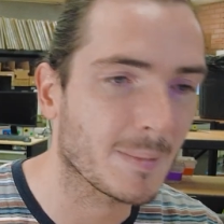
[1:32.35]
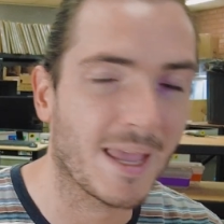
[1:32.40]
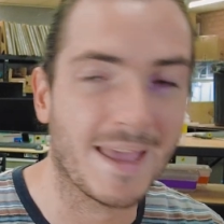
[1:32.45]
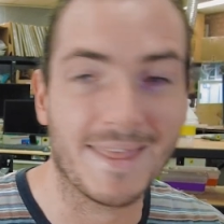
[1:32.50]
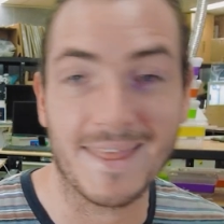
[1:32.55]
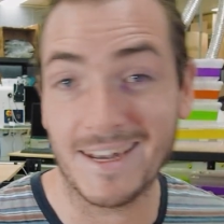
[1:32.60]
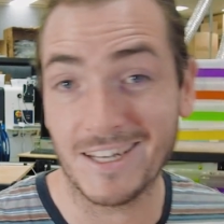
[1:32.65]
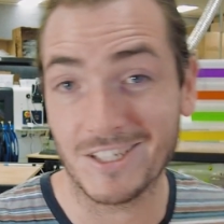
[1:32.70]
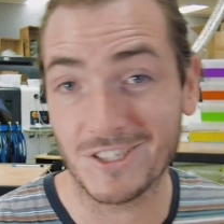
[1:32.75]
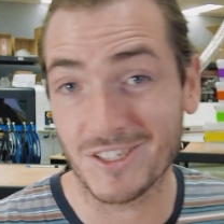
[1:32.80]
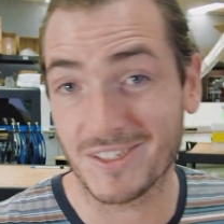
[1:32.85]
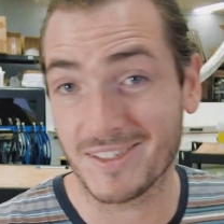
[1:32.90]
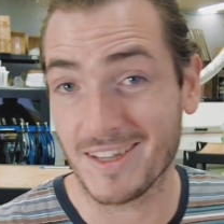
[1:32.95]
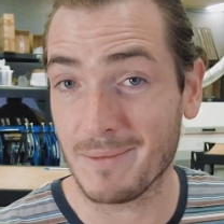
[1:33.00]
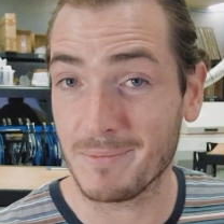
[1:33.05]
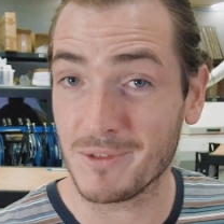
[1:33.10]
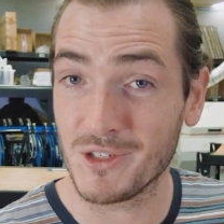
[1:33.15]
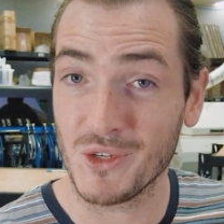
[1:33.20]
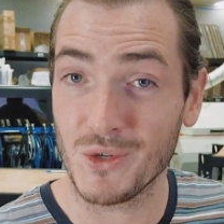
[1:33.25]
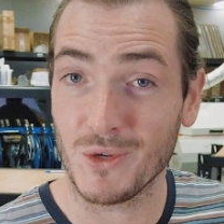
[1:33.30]
And then it's just
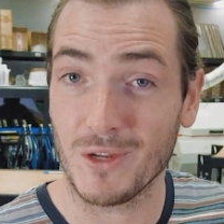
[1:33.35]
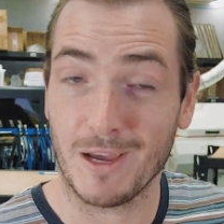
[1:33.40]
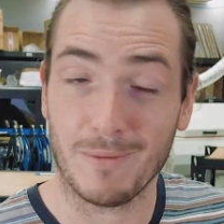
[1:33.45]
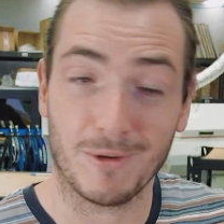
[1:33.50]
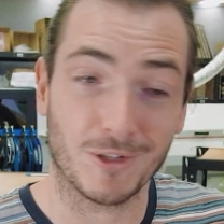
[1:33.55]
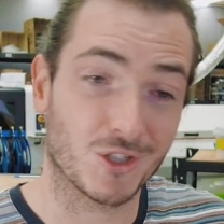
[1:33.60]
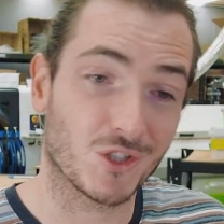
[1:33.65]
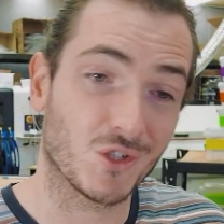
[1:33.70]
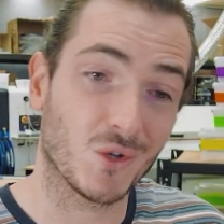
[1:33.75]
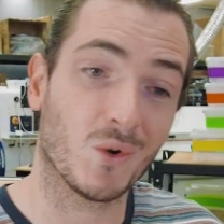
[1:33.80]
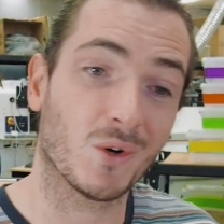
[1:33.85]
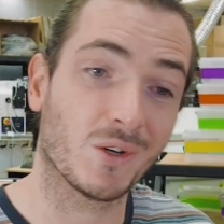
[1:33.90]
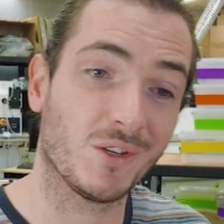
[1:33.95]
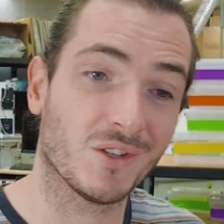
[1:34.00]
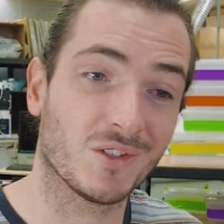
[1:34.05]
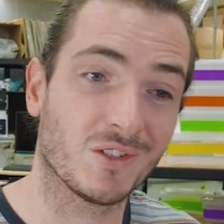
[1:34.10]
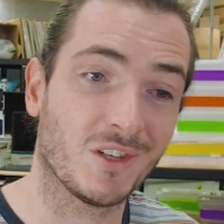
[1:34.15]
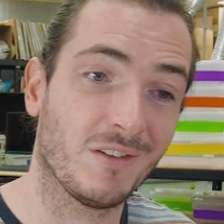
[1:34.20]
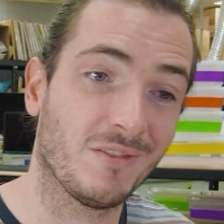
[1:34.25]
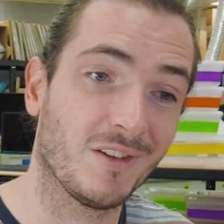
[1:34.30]
up to how much torque
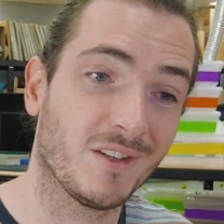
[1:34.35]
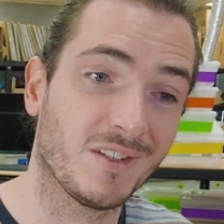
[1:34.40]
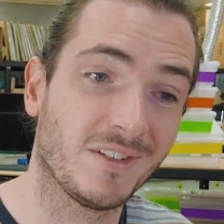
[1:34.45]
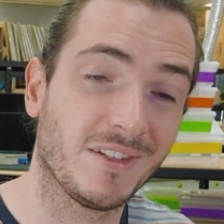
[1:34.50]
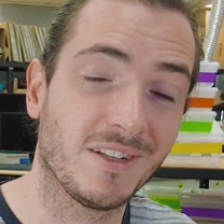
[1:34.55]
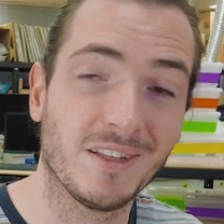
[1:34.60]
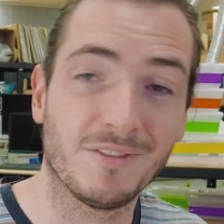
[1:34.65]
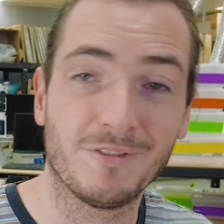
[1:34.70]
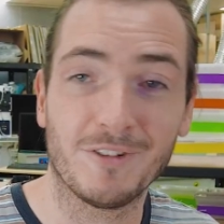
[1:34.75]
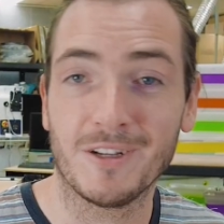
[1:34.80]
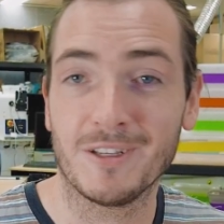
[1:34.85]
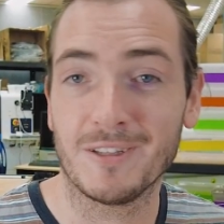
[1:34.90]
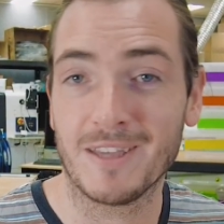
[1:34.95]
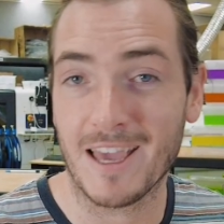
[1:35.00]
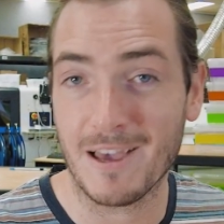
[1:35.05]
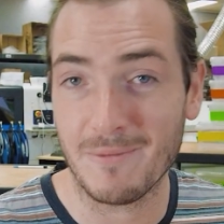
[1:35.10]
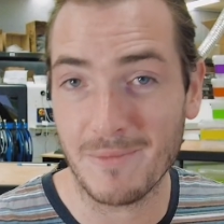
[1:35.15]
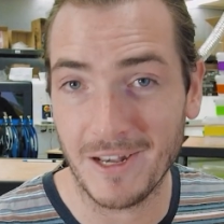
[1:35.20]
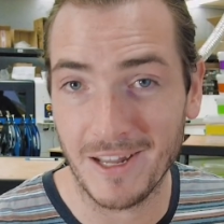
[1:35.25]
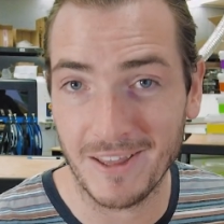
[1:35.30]
your servos are delivering,
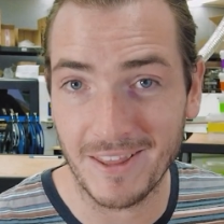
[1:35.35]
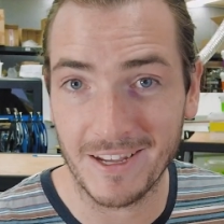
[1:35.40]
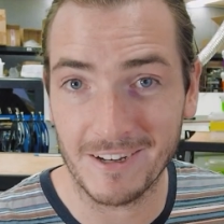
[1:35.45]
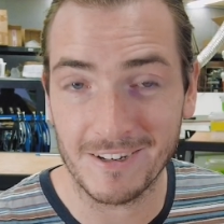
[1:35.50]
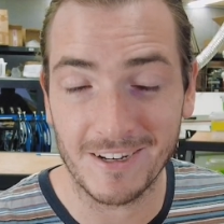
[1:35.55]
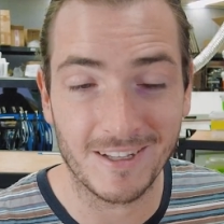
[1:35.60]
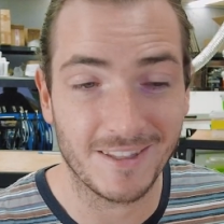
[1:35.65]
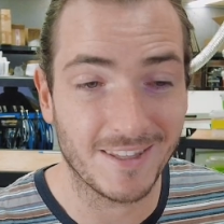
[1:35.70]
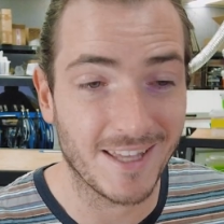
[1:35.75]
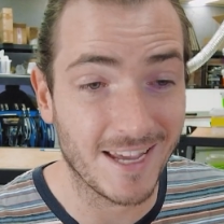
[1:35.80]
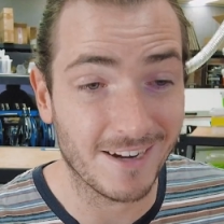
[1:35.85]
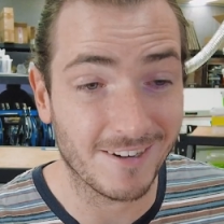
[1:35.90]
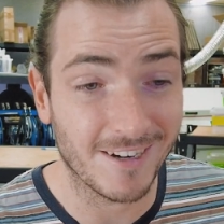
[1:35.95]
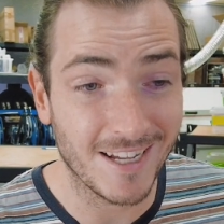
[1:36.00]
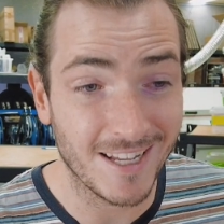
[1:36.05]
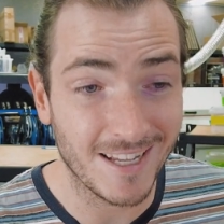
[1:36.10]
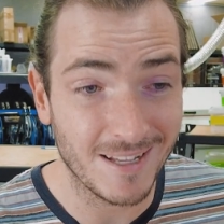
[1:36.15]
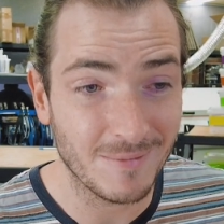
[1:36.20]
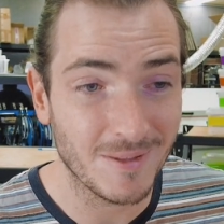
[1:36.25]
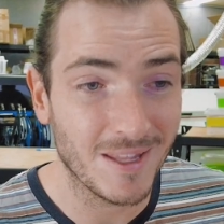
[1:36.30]
how many there
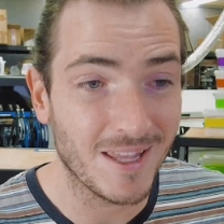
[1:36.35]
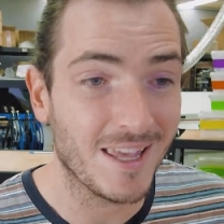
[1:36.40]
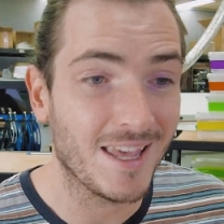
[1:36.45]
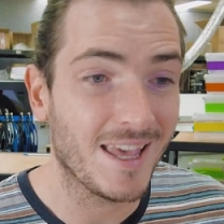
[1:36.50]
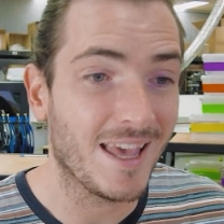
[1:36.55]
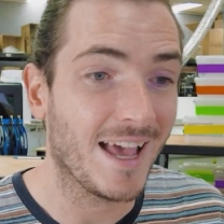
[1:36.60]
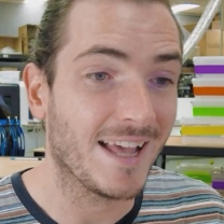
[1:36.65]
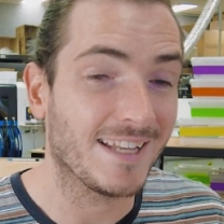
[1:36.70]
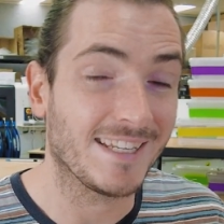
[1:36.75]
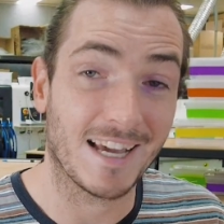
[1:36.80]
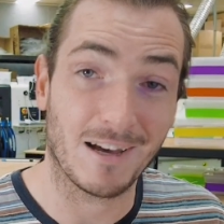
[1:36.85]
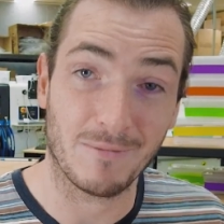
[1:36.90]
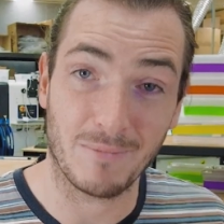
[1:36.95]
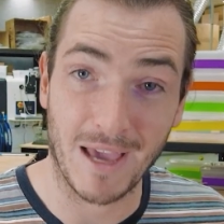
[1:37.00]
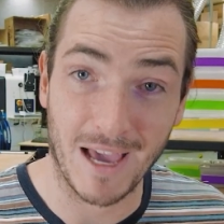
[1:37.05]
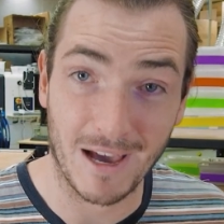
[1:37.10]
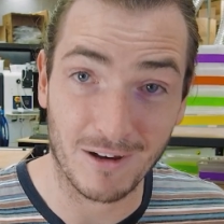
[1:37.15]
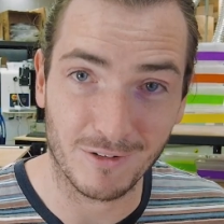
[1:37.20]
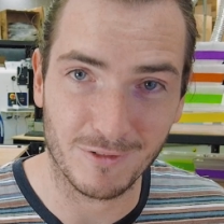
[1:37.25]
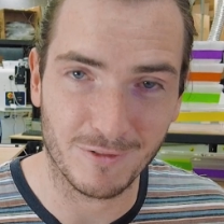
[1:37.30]
are, and how
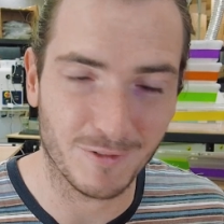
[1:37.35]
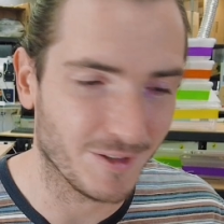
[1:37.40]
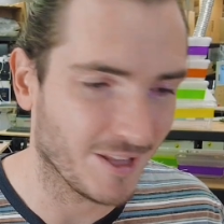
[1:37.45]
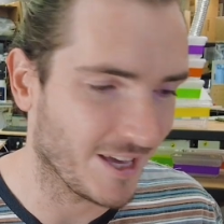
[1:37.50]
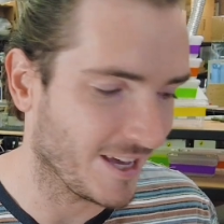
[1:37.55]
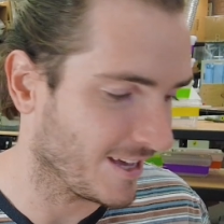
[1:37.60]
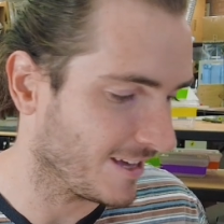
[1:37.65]
powerful they